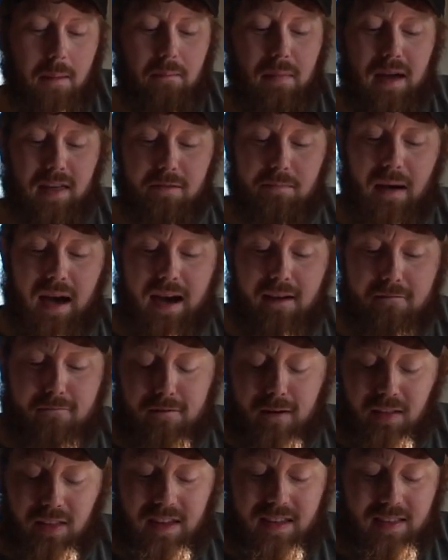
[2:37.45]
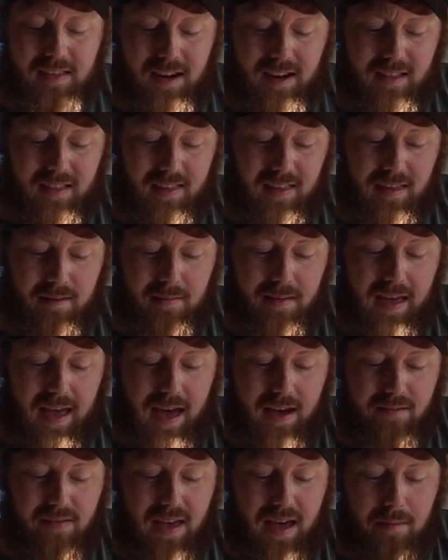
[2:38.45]
Best Buy really didn't seem to
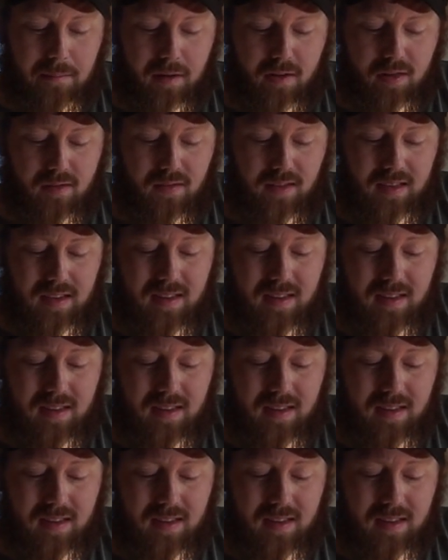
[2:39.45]
have that much of a